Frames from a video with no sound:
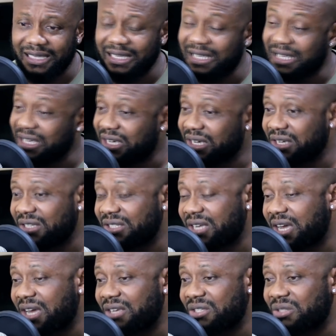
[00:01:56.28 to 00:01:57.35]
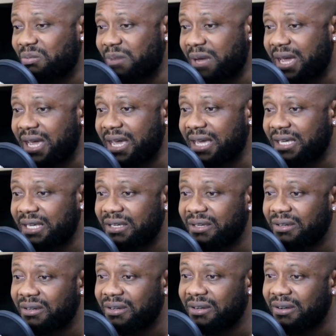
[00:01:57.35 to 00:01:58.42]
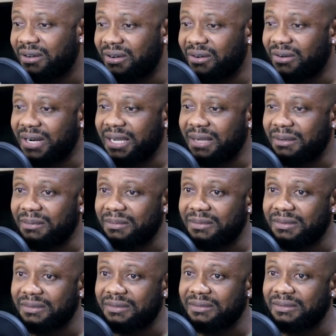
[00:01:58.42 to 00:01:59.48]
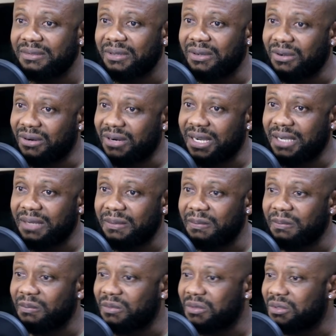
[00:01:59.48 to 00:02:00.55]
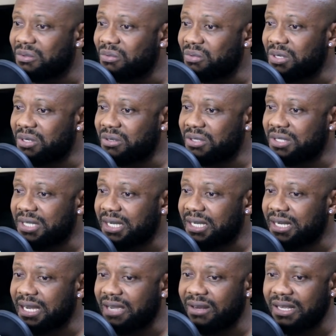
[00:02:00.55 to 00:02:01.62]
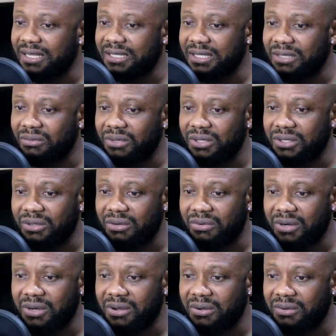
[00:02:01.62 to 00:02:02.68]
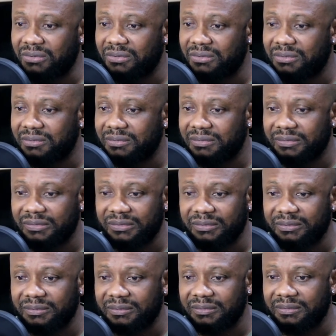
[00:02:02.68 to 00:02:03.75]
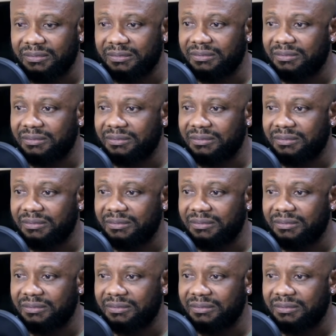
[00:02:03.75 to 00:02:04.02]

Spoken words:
KSI is back. All right. We're gonna check it out and see what's going on. Steal,